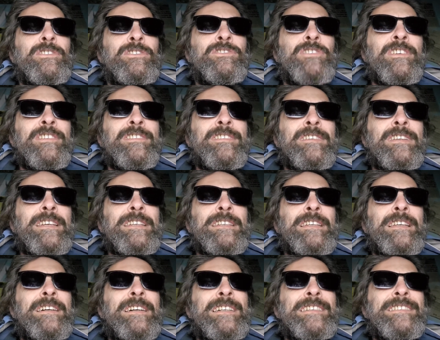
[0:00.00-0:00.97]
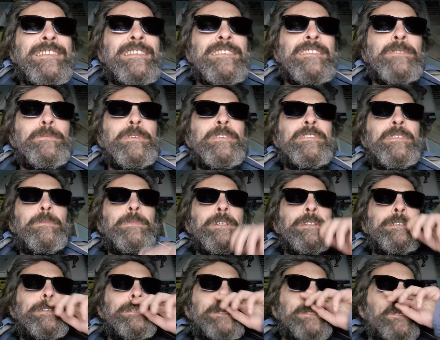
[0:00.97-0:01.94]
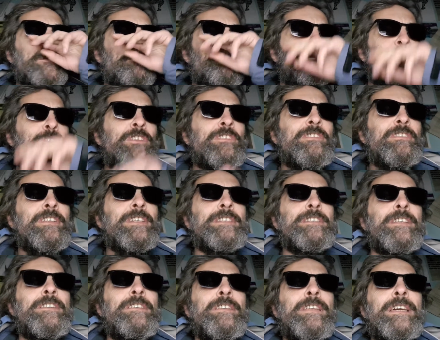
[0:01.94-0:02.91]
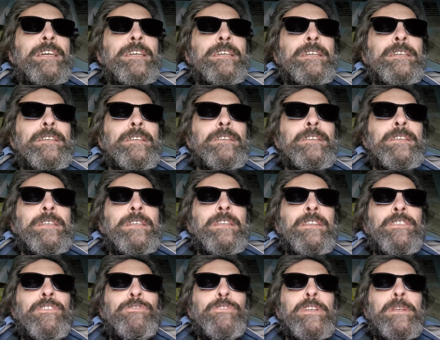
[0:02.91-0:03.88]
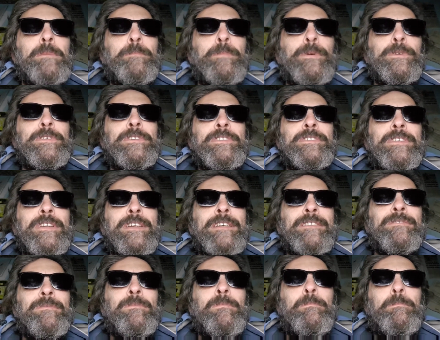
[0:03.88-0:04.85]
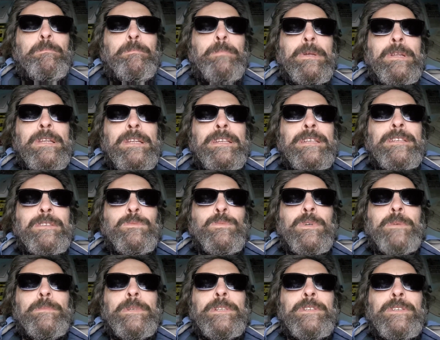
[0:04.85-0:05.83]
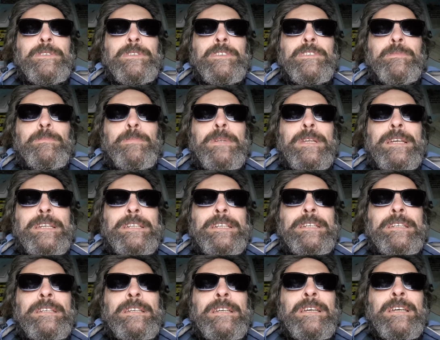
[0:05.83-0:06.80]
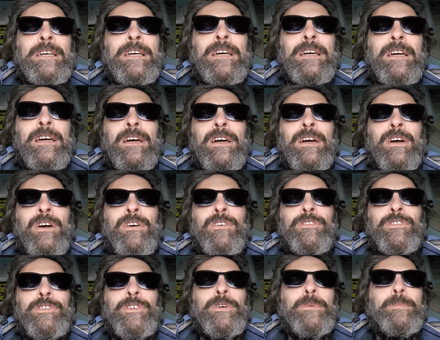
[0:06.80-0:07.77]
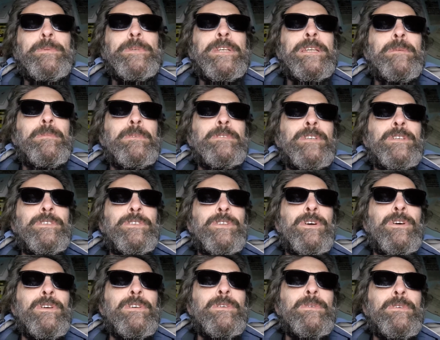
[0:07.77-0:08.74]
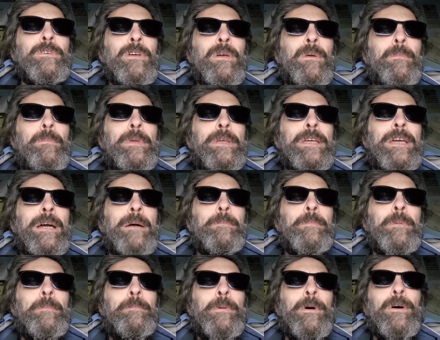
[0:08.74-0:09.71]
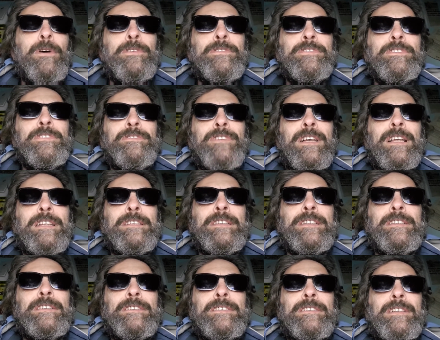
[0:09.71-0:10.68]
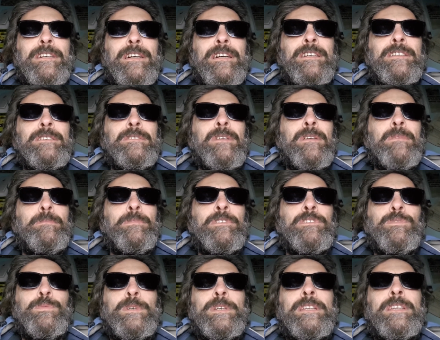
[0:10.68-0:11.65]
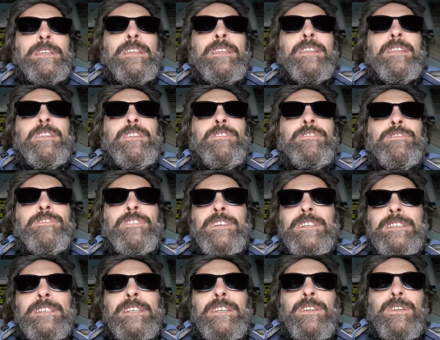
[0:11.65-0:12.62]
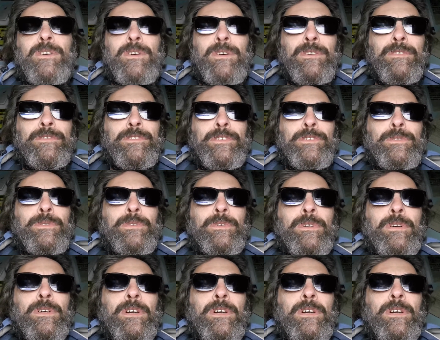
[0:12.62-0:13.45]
Just like that, I said something similar today. Just like to thank the 3.7 billion women on this planet for not being able to knock me up a poxy Valentine's card between the fucking lot of you.